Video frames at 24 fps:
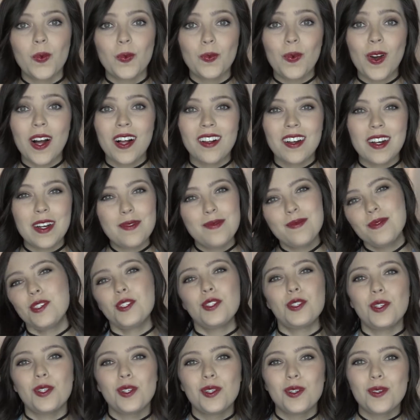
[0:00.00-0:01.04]
Welcome
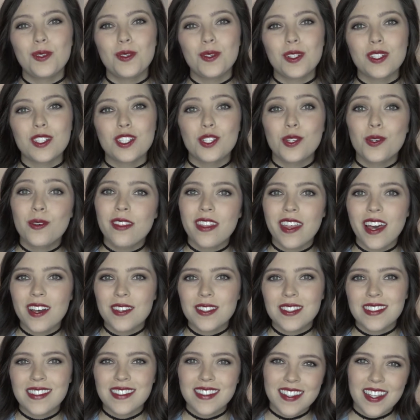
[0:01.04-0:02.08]
to
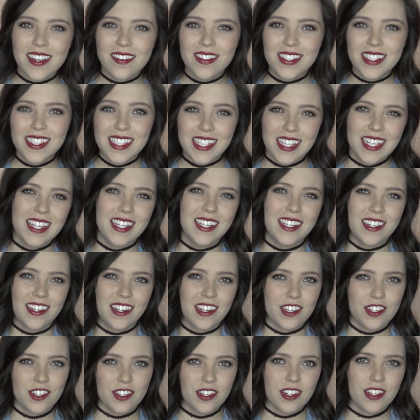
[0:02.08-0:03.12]
2017
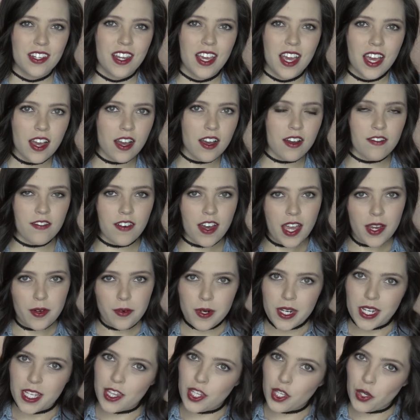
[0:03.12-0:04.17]
edition of
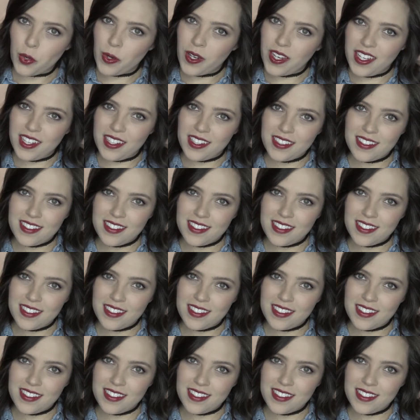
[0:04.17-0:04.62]
Irene the Queen.